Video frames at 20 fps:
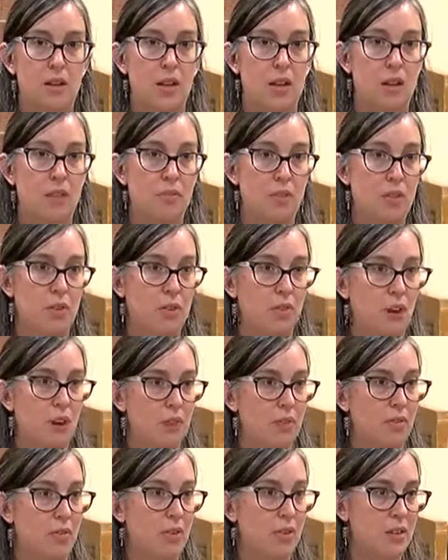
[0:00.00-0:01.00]
if you
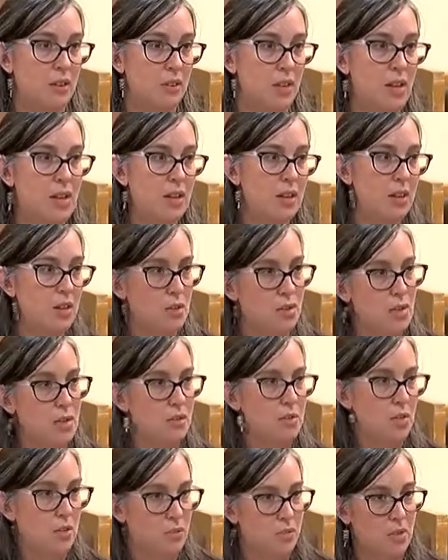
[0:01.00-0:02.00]
have created a unit
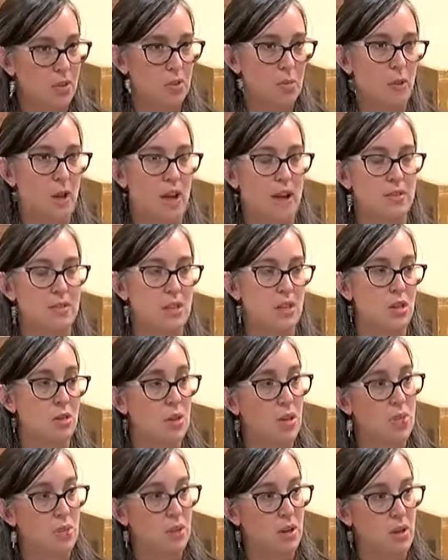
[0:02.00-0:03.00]
with affordable housing, you
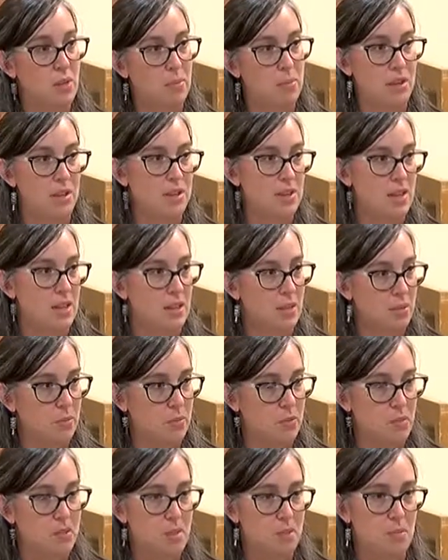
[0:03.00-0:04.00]
can rehabilitate it
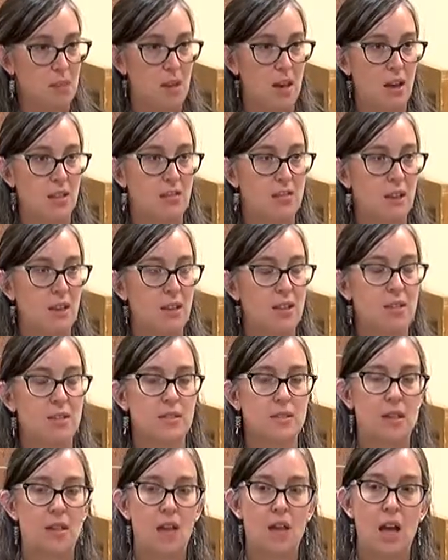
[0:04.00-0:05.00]
with CPA
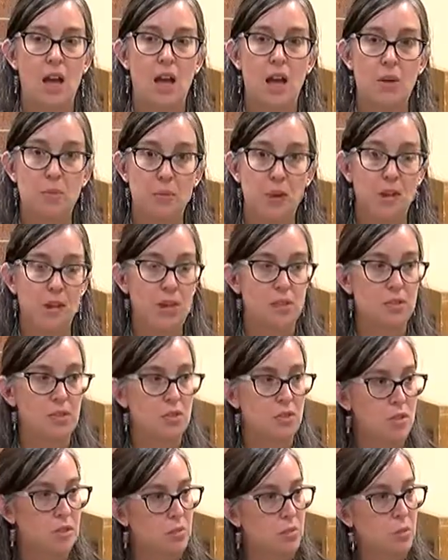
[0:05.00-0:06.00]
funds. And we can also
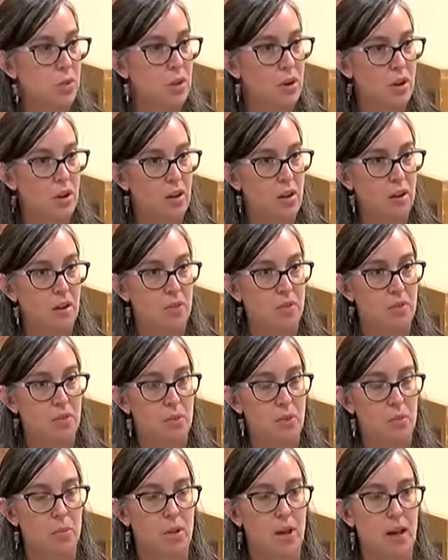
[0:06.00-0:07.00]
support
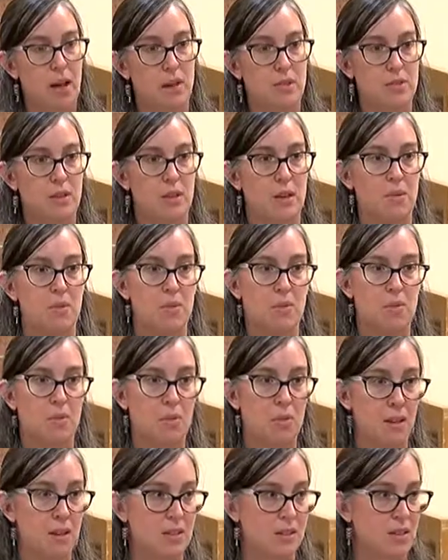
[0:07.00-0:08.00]
affordable housing through
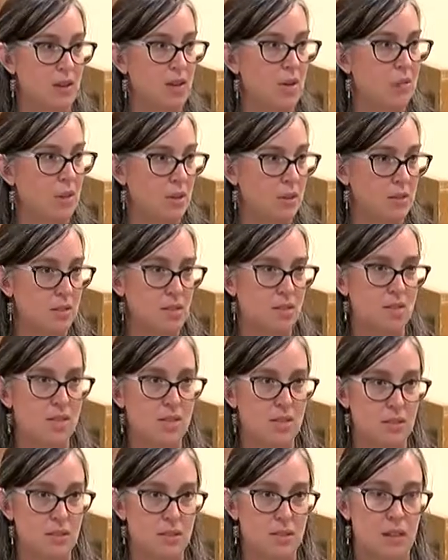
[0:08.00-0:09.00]
things like rental
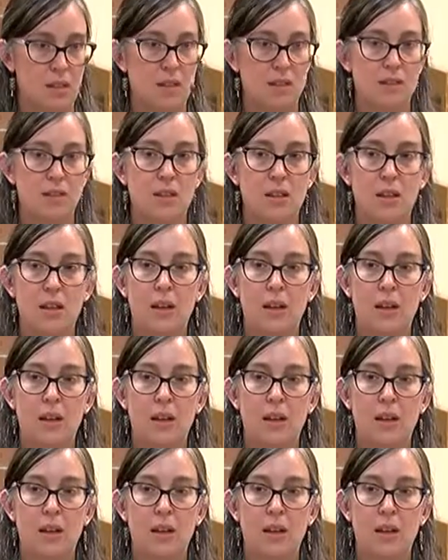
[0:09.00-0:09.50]
assistance.